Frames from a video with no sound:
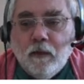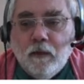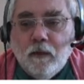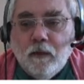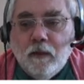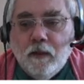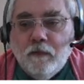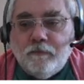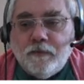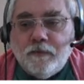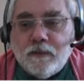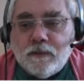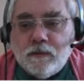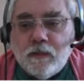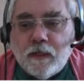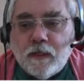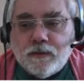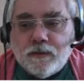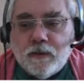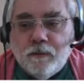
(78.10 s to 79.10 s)
If this
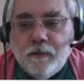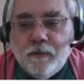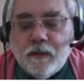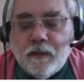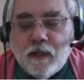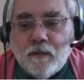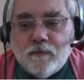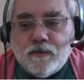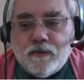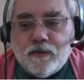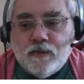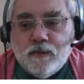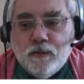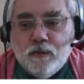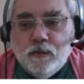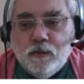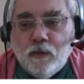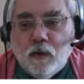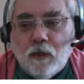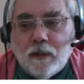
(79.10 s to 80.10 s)
lecture becomes too
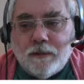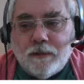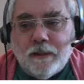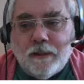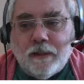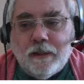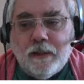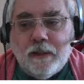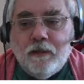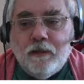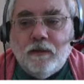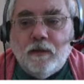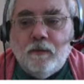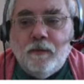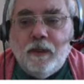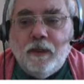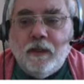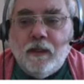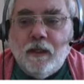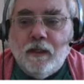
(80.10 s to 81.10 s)
daunting, either
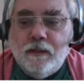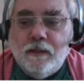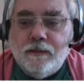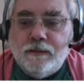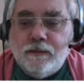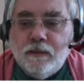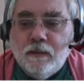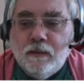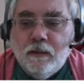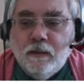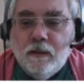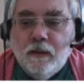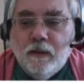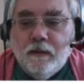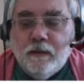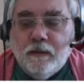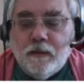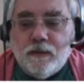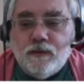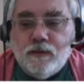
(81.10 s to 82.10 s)
because
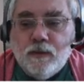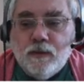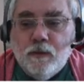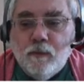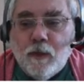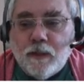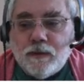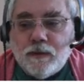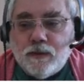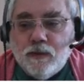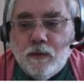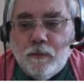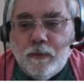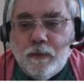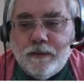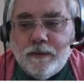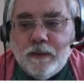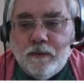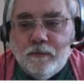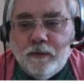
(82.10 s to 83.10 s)
there's too much new
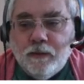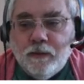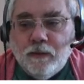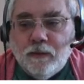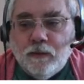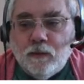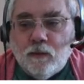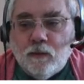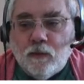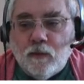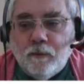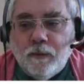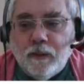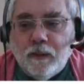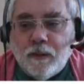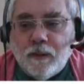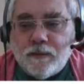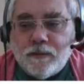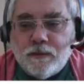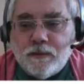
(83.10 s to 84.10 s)
material or
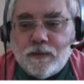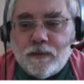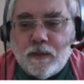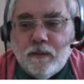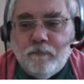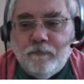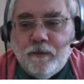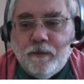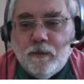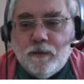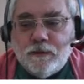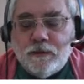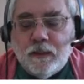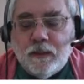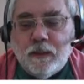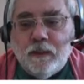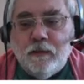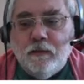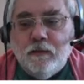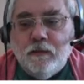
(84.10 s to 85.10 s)
because it's
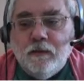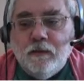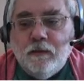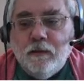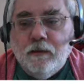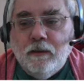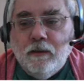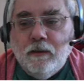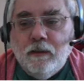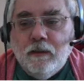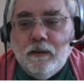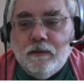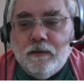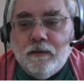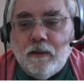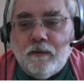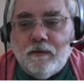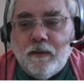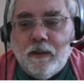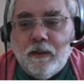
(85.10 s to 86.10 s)
confusing
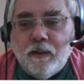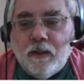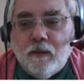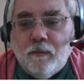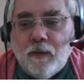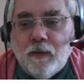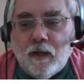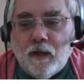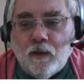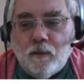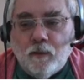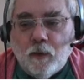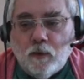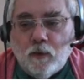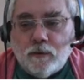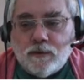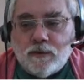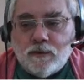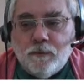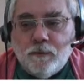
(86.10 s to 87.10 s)
to think about
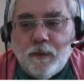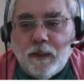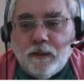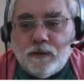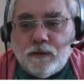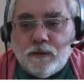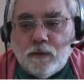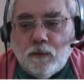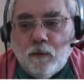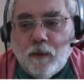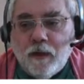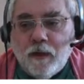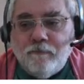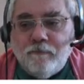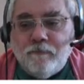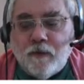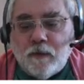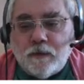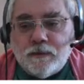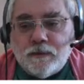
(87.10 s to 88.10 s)
both spatial wave
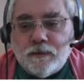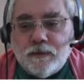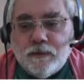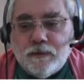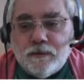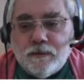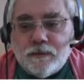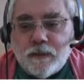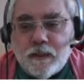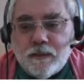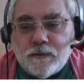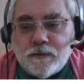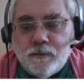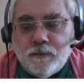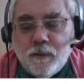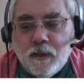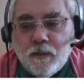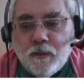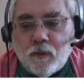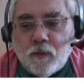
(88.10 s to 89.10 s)
functions and
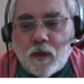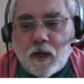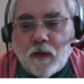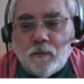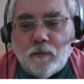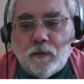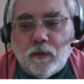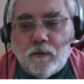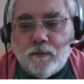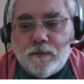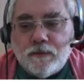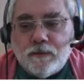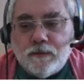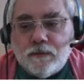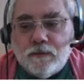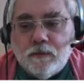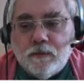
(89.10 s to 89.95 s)
spin problems,